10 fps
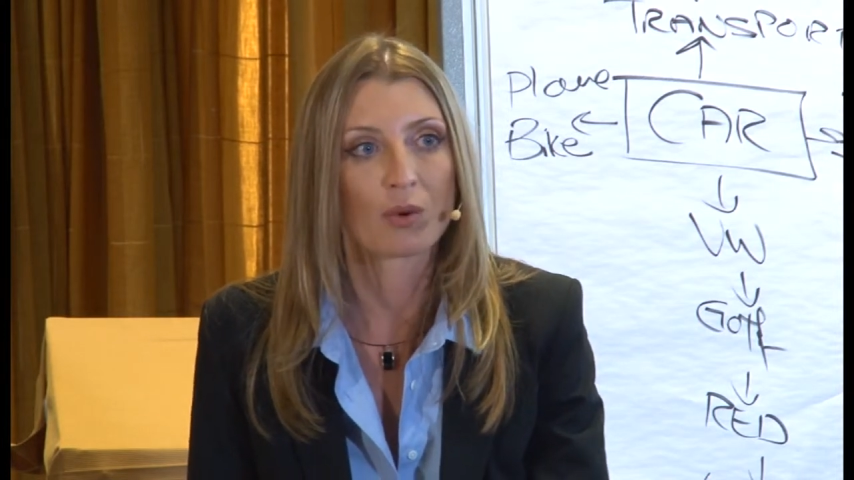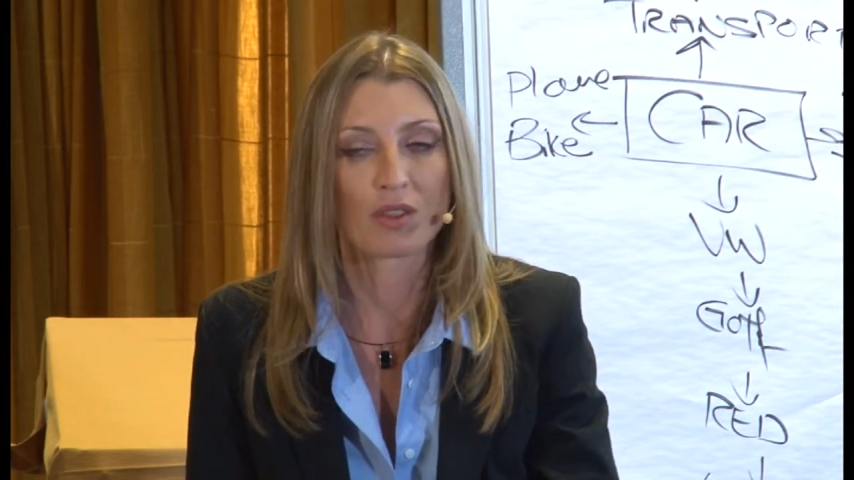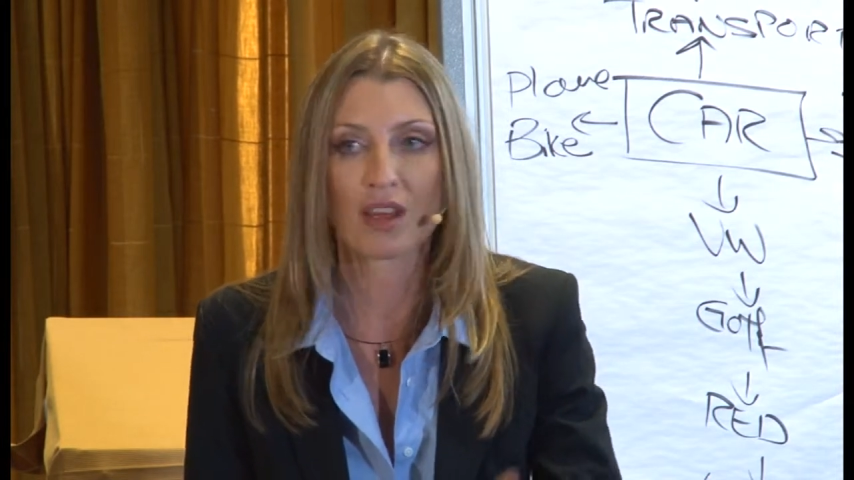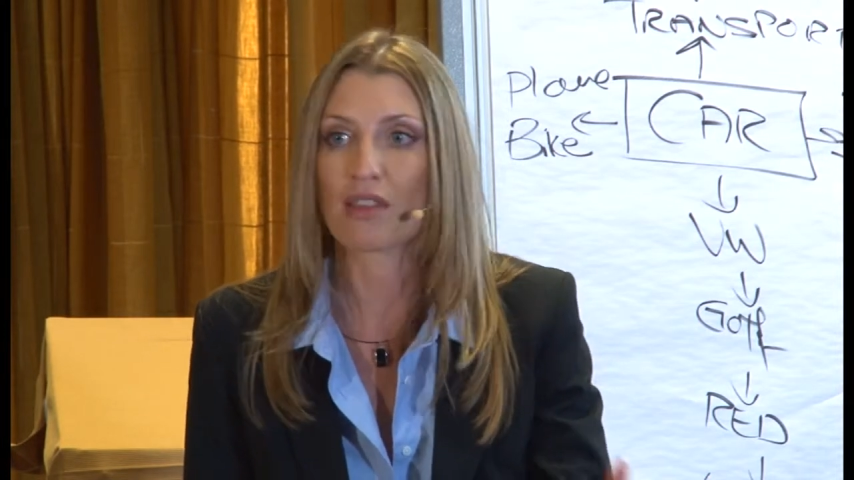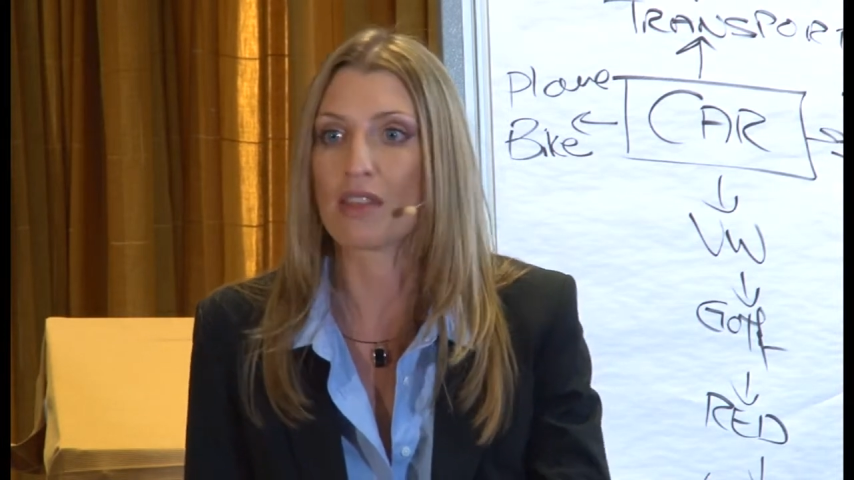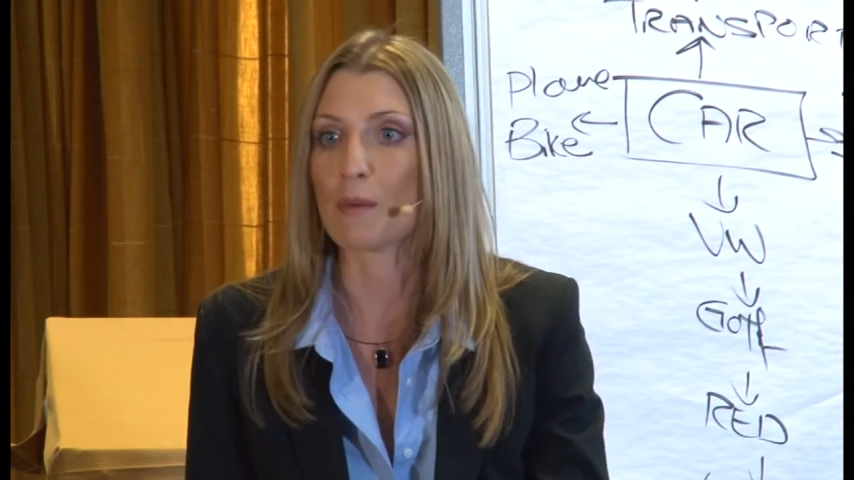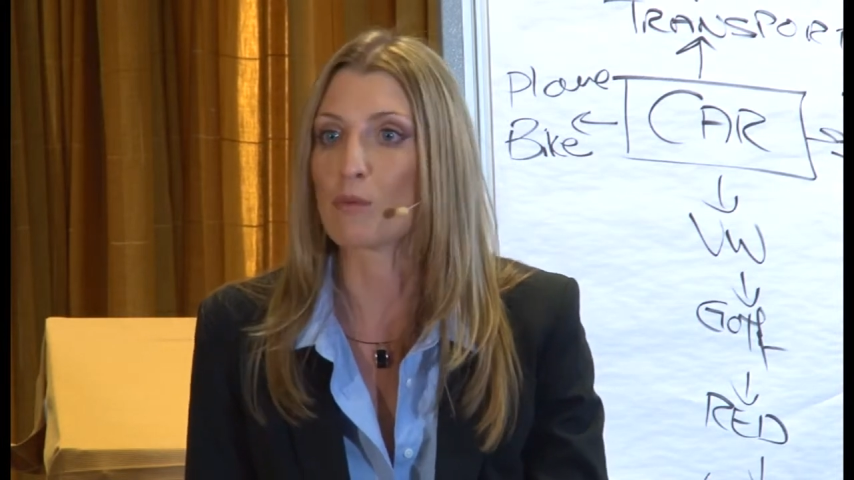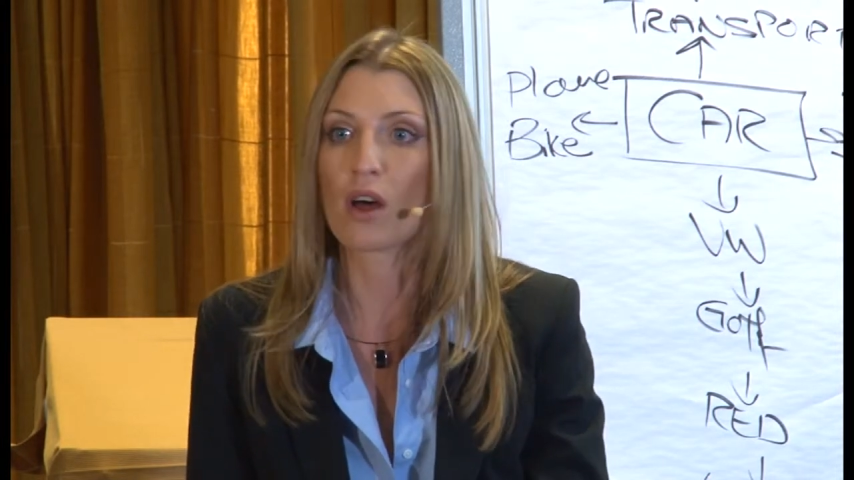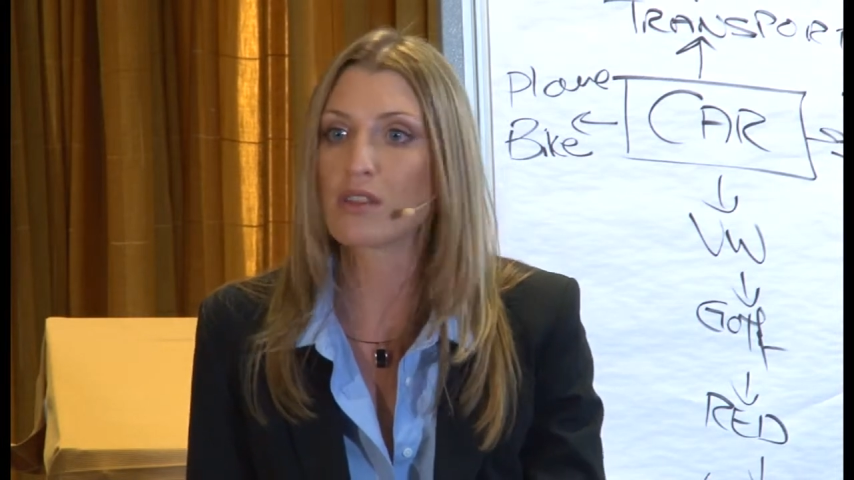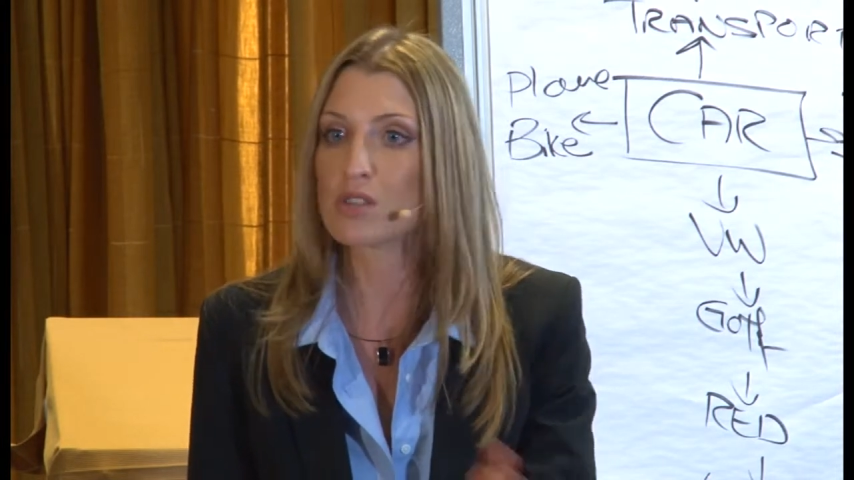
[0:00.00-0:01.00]
without
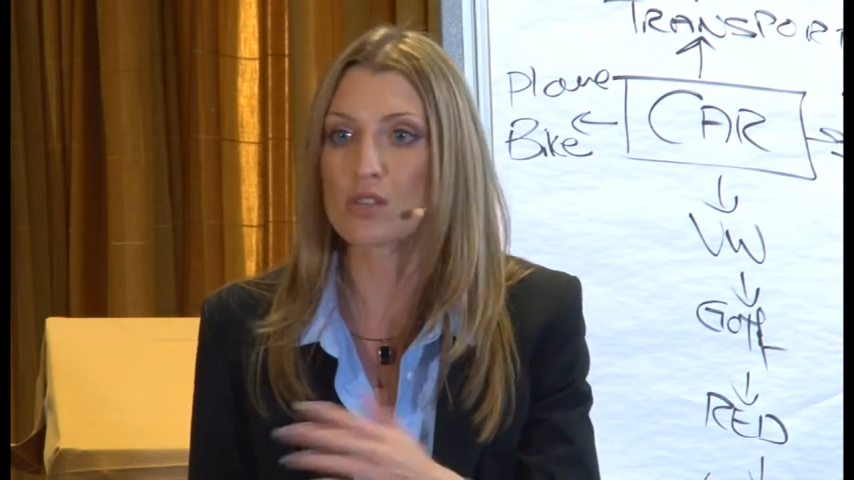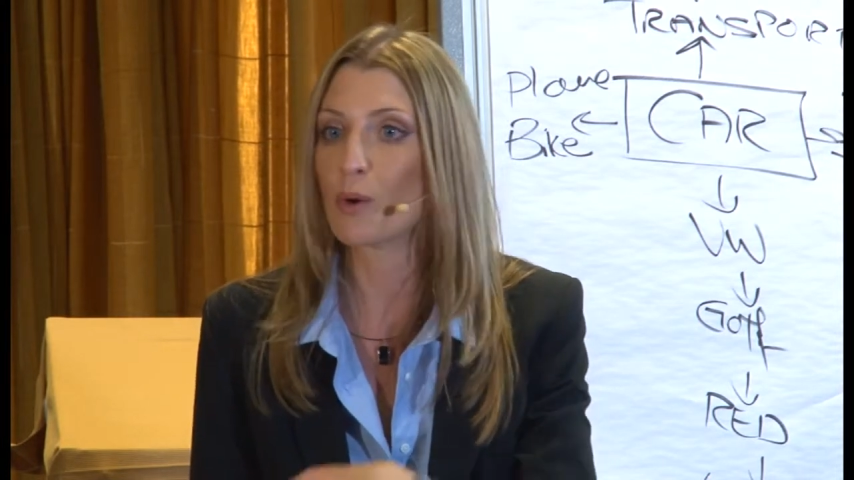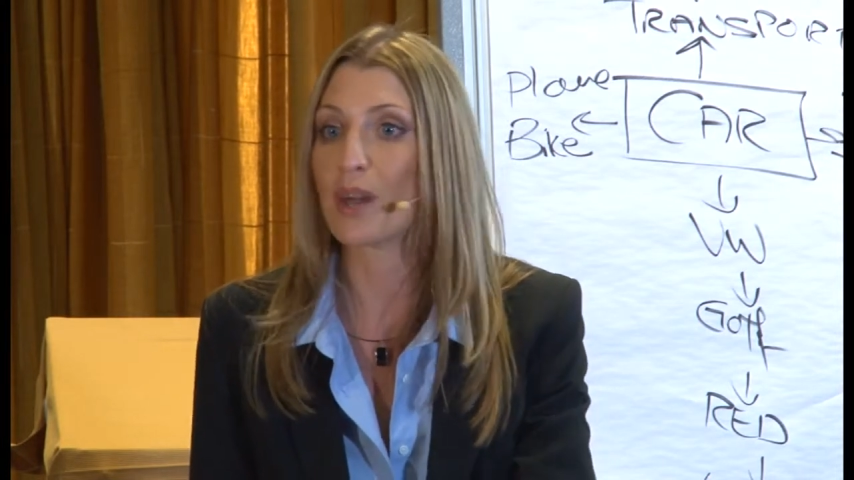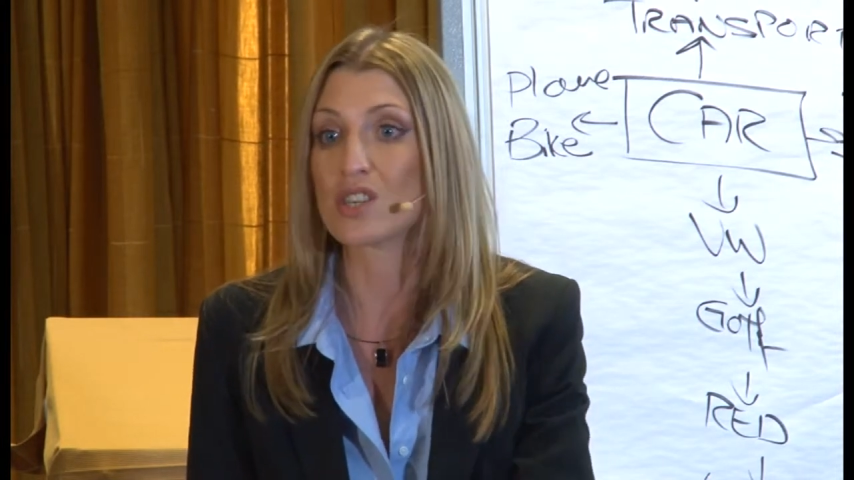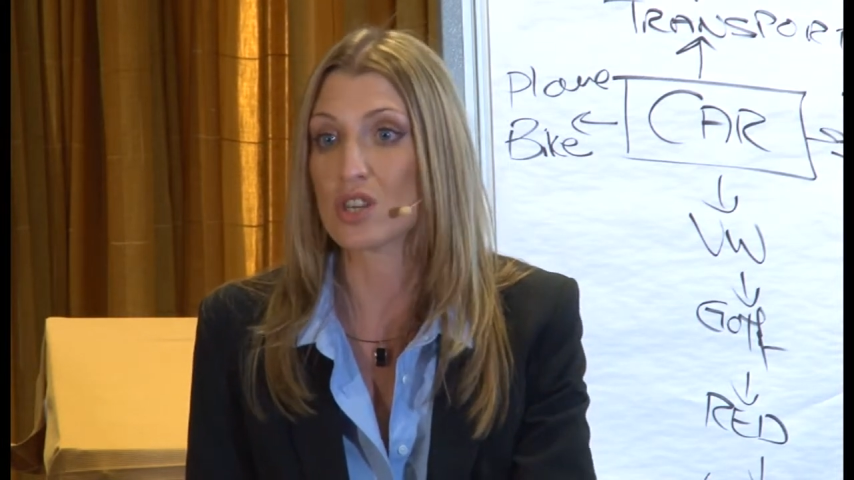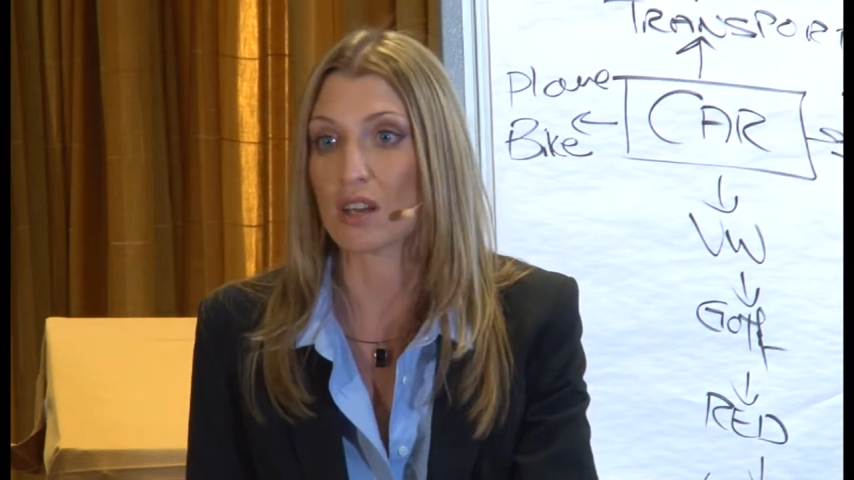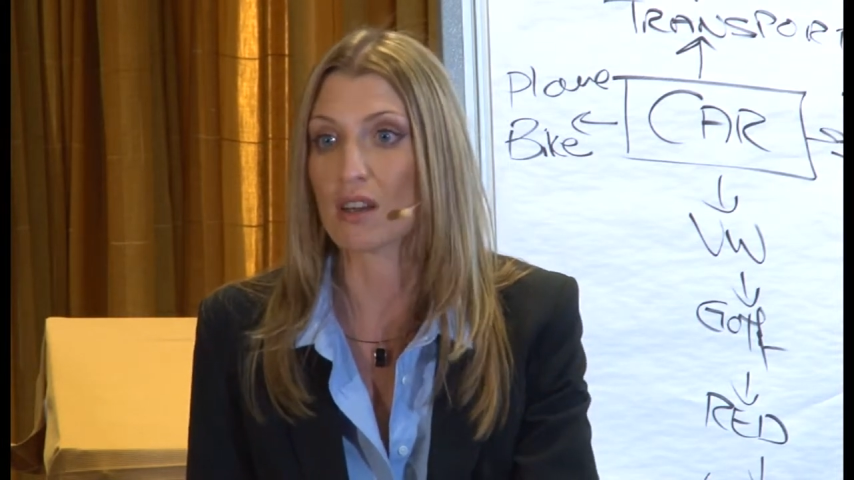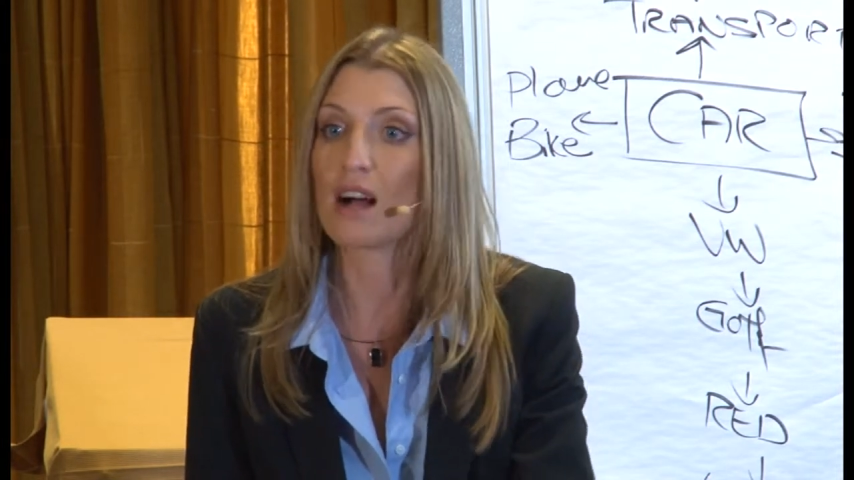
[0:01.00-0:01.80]
them. Rather just go away and check.